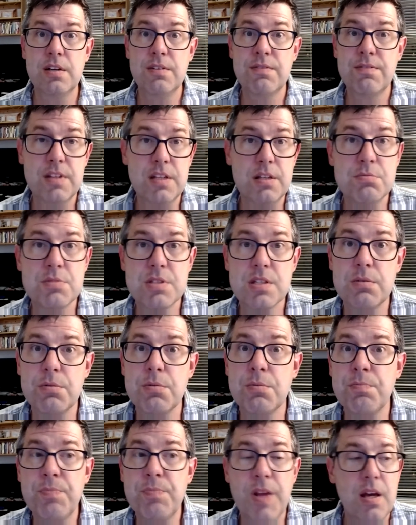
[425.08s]
kind of themes in
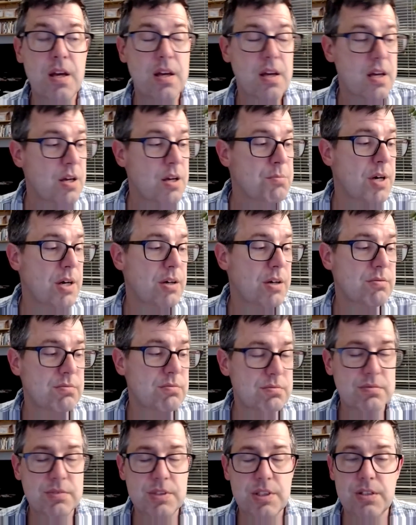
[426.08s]
them about,
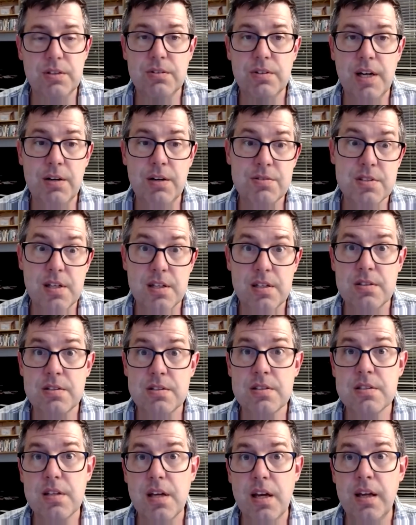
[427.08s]
you know,
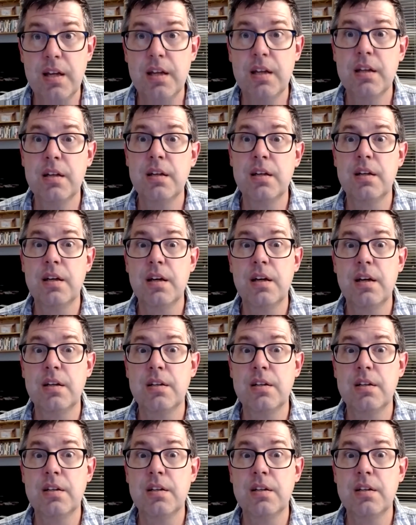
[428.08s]
outsiders and